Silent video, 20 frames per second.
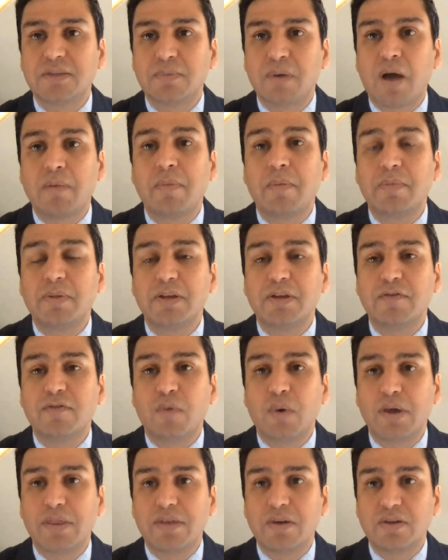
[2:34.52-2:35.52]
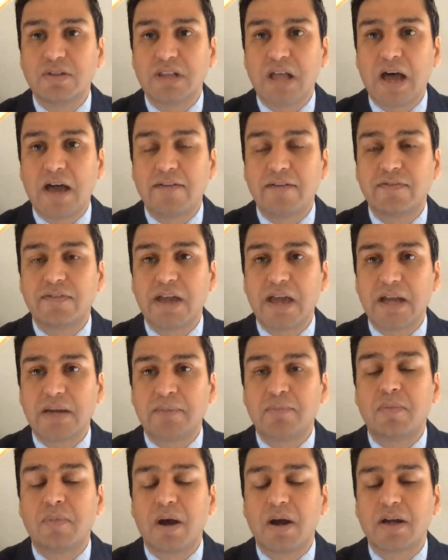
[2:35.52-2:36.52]
is to probably avoid those live
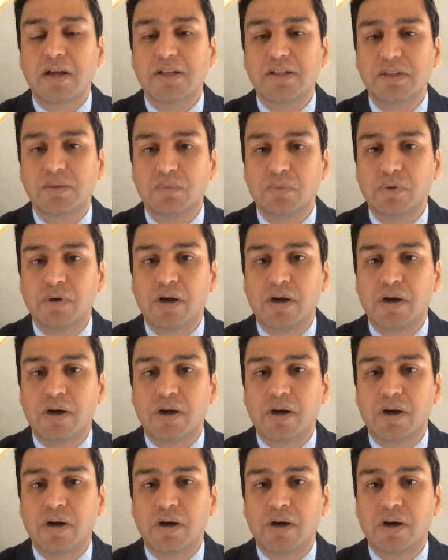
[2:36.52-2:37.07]
animal markets in